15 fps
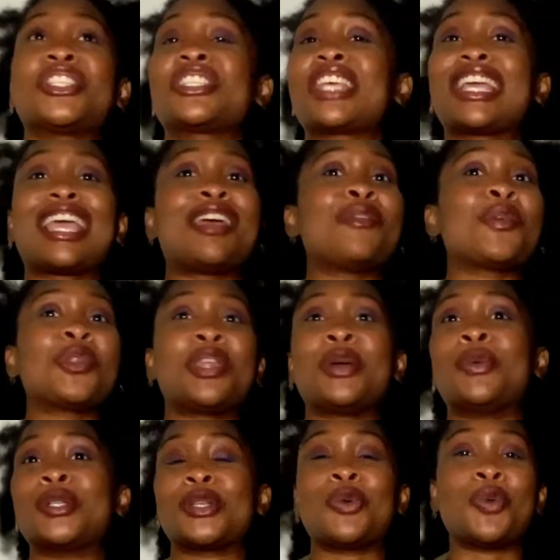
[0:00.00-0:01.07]
just like everything
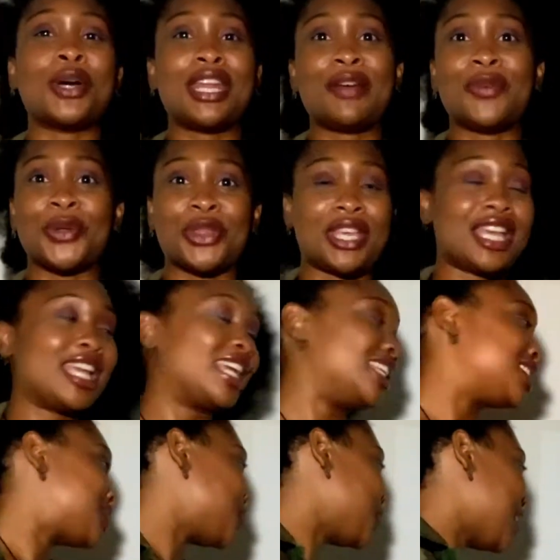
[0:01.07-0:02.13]
was a whatever thing.
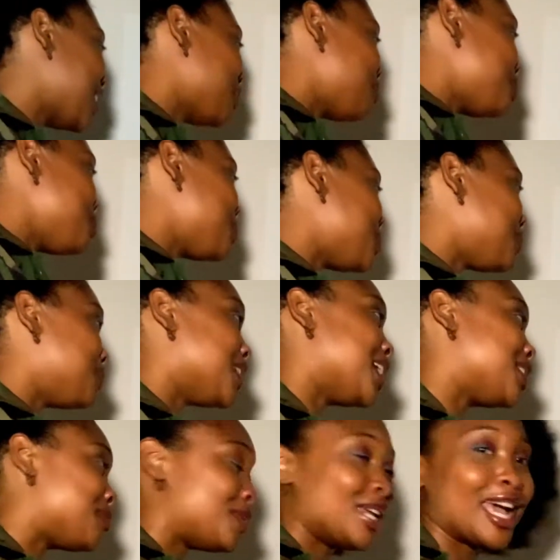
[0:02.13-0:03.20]
And so like if people
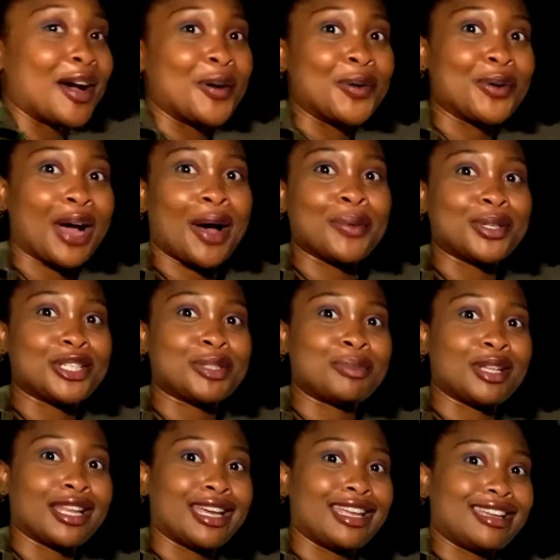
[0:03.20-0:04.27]
invited me out, I would just be
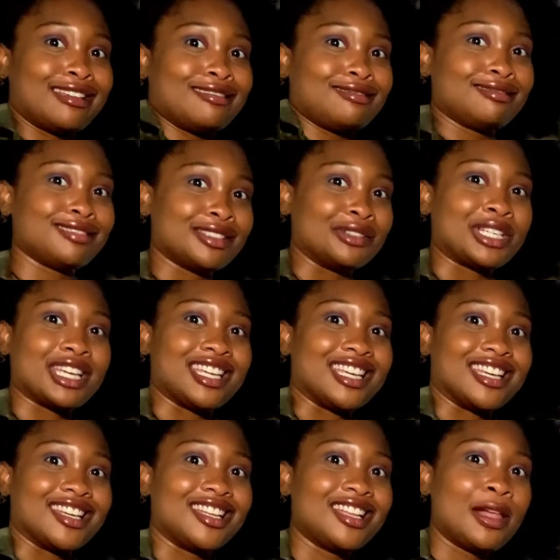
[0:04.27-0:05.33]
like, okay,
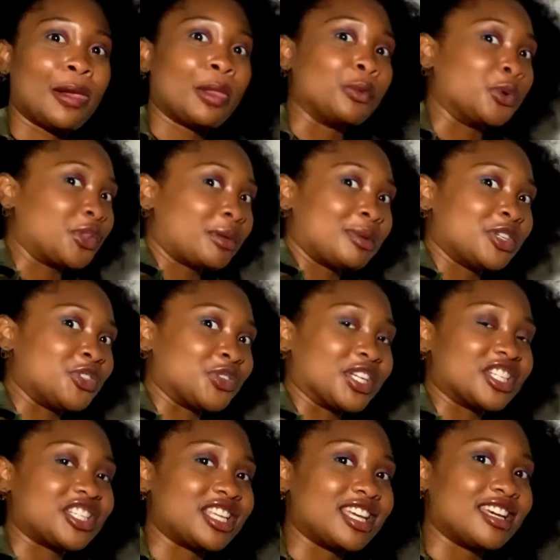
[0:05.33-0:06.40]
yeah. Will there be
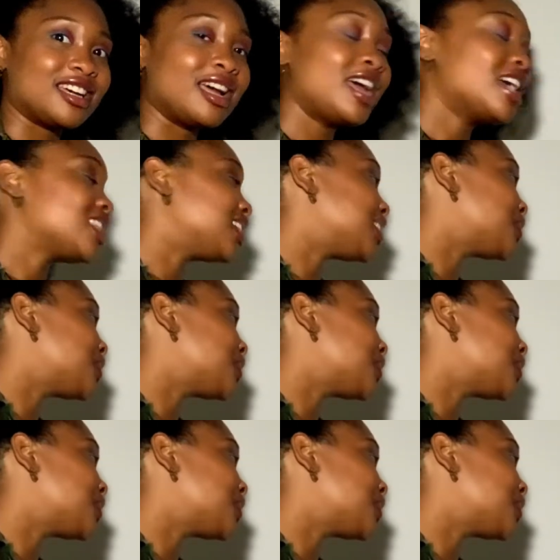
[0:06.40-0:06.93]
drinks? Yeah. The